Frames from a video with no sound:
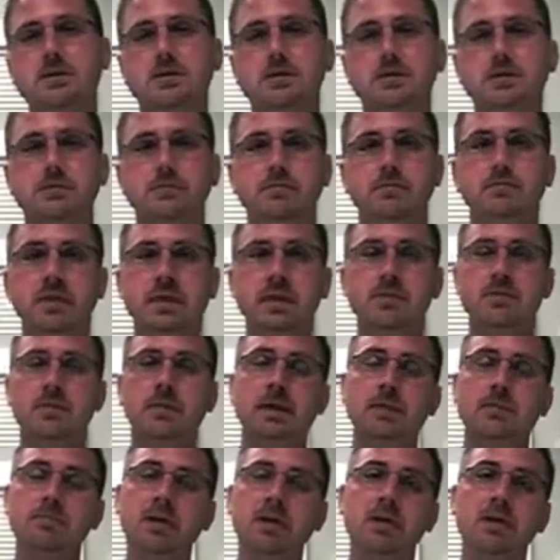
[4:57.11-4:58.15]
it's
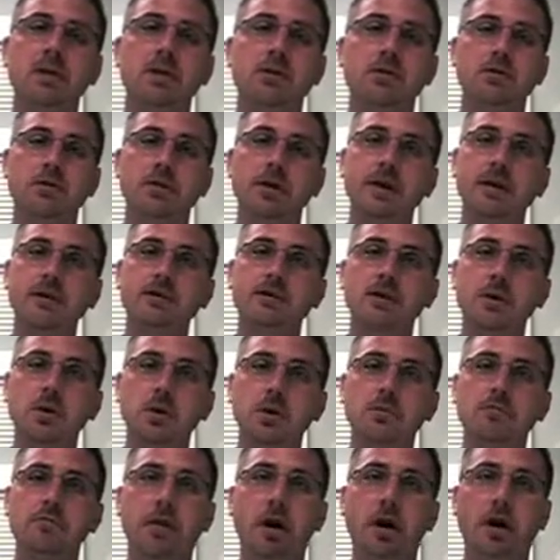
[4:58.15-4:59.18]
many other things that
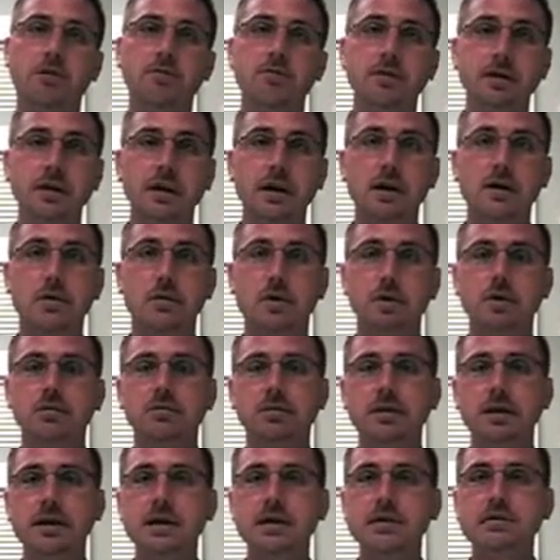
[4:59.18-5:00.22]
are involved in getting rid of
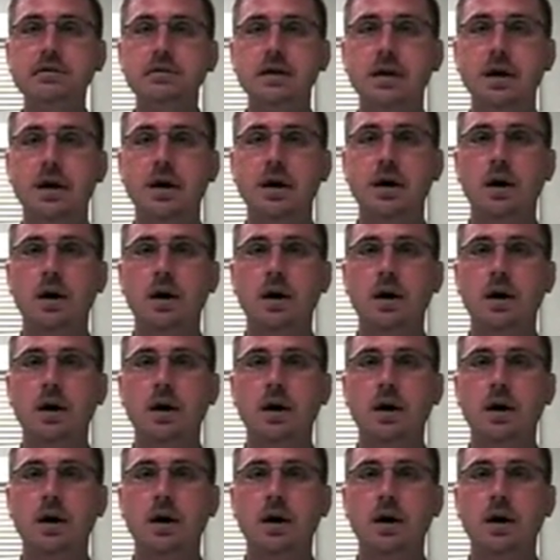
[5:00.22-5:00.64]
fleas.